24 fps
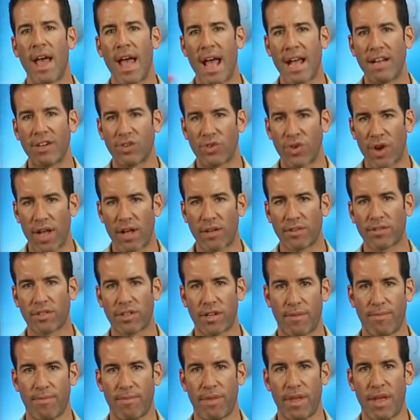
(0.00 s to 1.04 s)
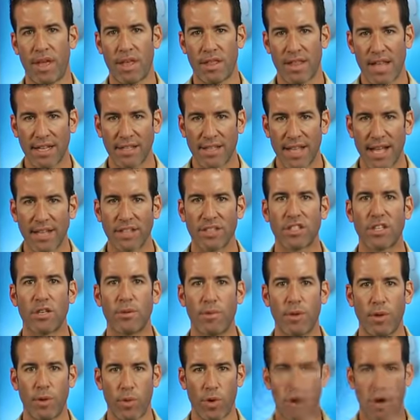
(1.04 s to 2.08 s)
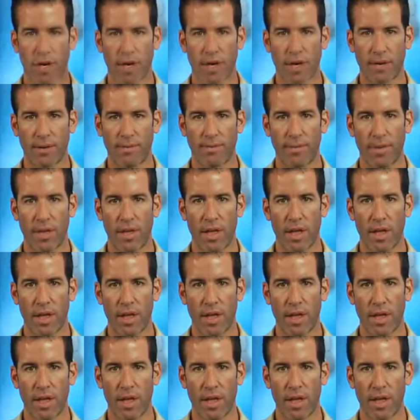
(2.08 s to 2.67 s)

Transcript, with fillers: and trail some. That tends to be working.